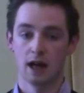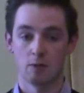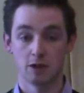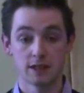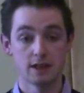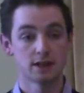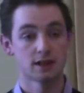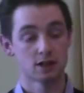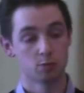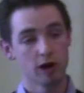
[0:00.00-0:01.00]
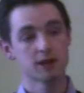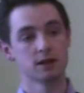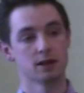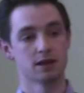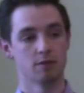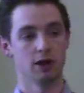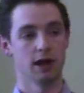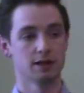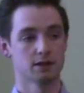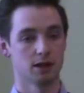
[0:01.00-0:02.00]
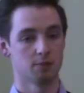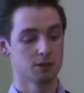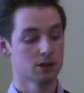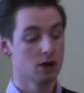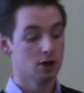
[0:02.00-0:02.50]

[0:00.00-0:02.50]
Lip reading: And we see this expressed in assembly landscapes